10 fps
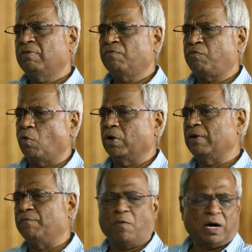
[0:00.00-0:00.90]
phone
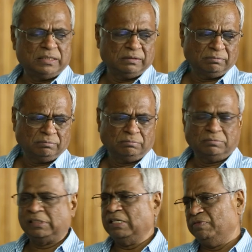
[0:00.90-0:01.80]
and 1
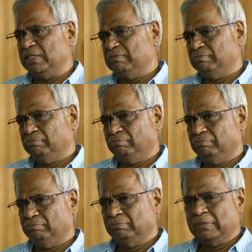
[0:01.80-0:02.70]
TV.
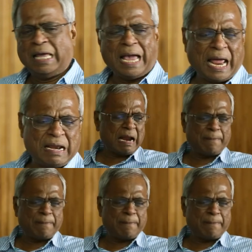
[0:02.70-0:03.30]
And